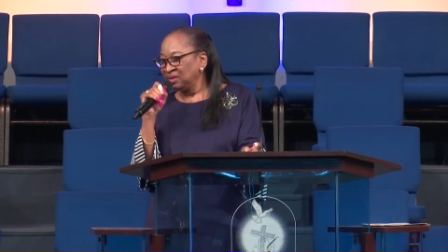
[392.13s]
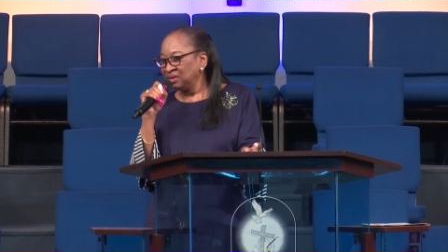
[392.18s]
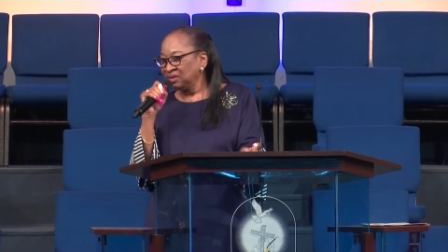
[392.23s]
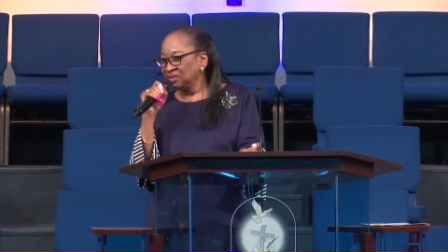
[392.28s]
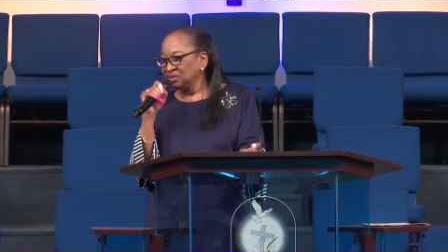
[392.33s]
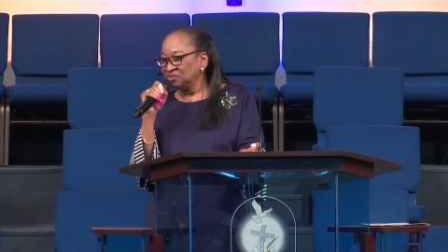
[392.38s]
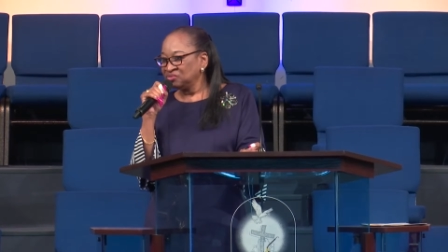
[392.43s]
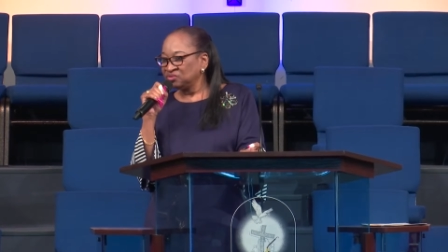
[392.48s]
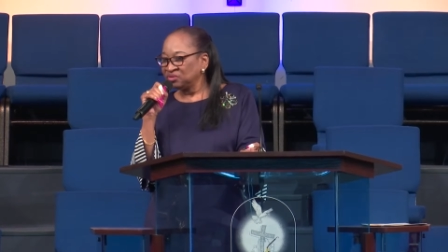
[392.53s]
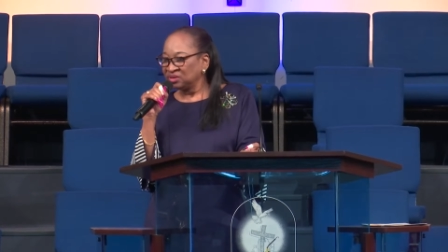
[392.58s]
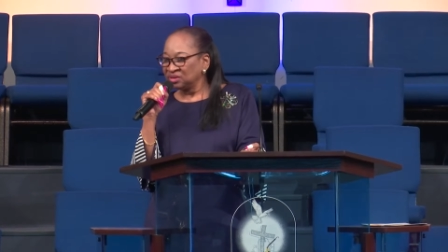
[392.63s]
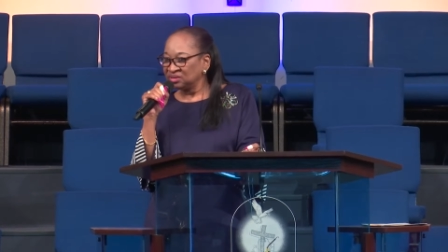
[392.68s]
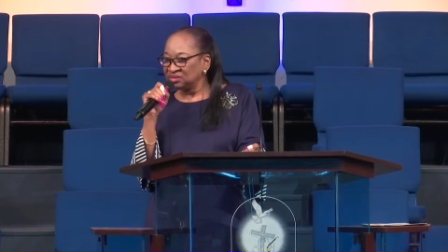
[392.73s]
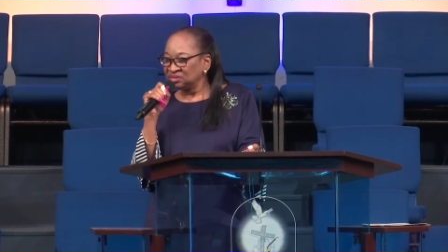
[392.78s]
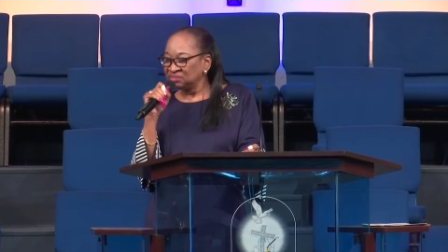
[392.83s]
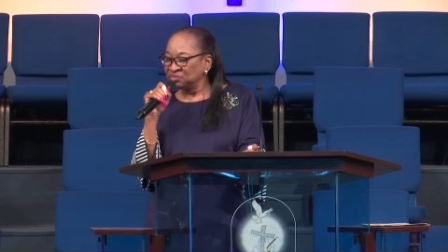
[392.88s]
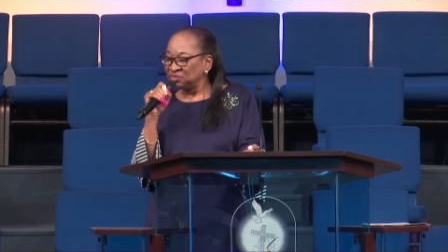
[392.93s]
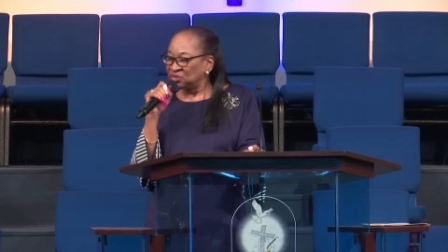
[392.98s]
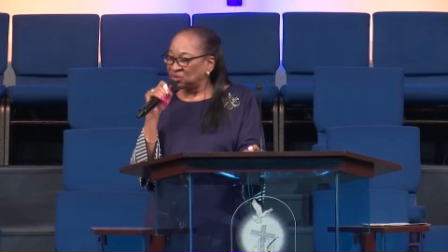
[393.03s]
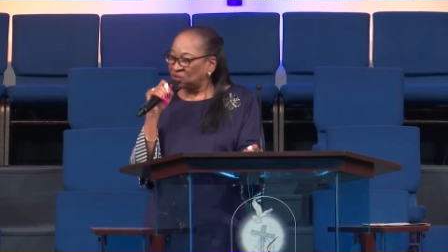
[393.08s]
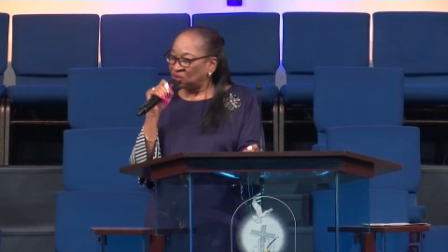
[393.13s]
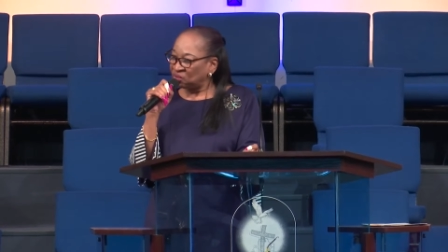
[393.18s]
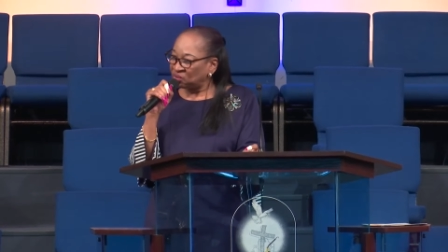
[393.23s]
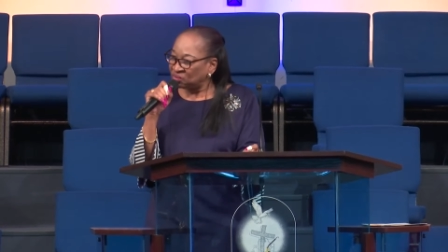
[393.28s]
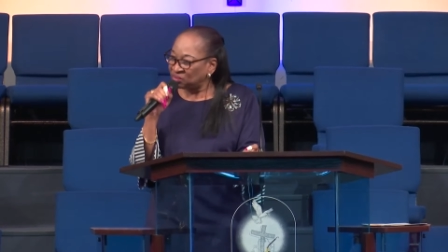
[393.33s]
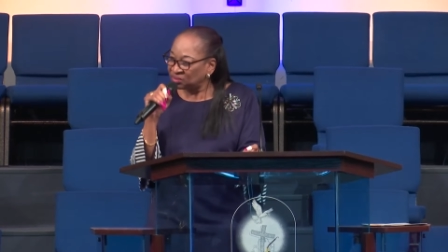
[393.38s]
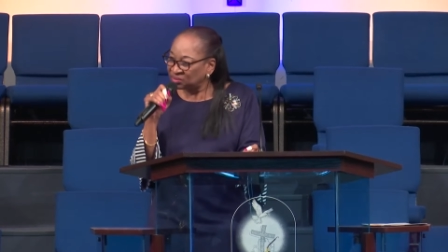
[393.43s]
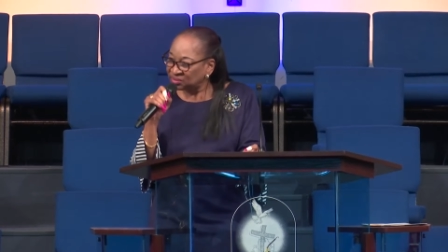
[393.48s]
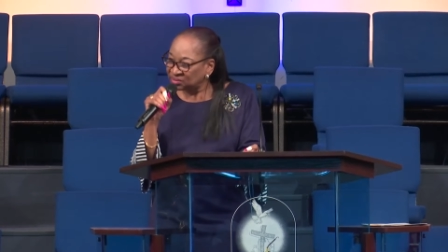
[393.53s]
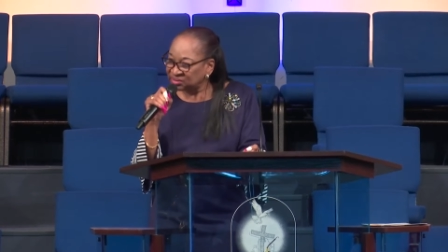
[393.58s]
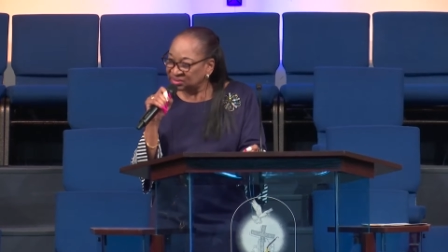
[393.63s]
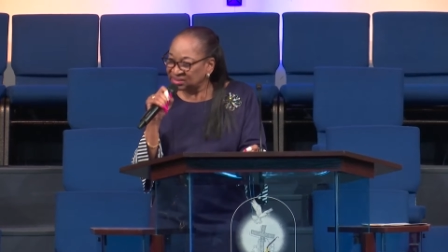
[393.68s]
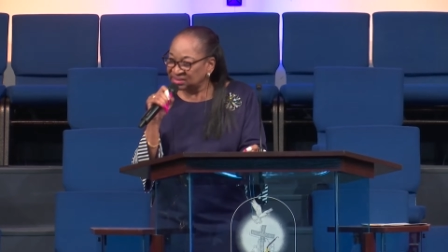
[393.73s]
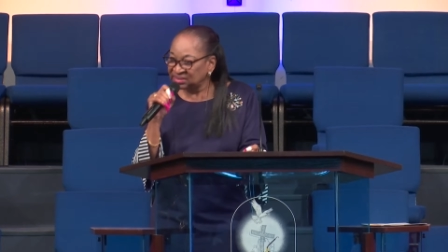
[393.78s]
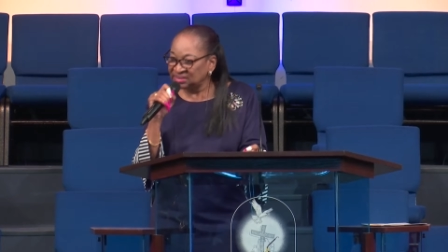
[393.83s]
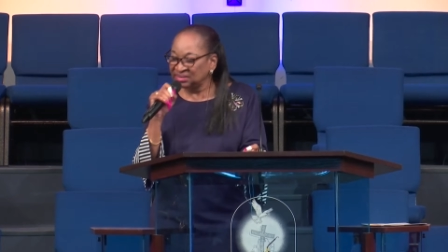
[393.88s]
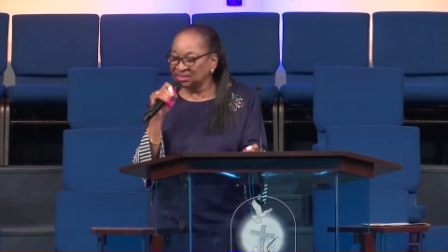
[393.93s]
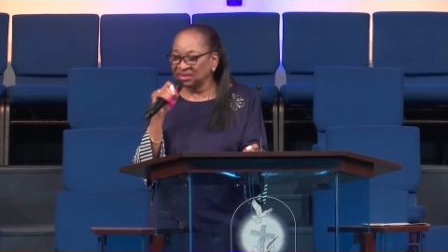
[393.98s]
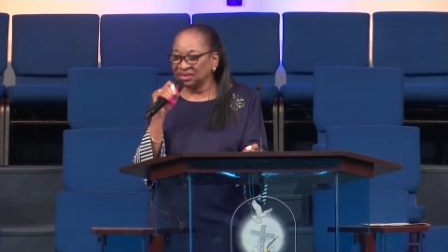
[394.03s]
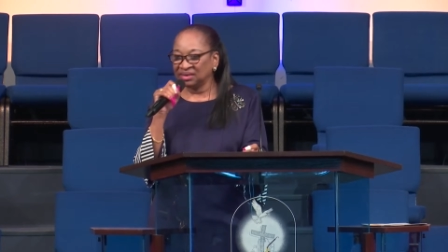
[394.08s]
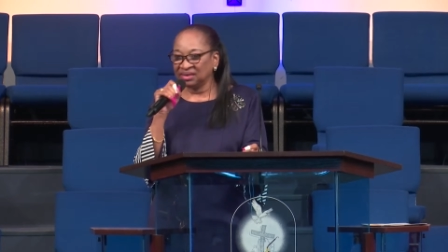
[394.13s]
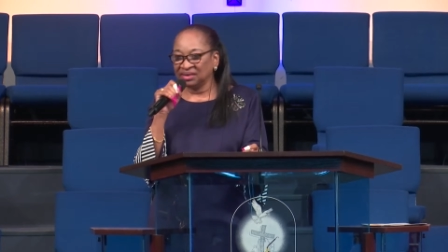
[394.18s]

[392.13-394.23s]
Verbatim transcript: you wrote out some goals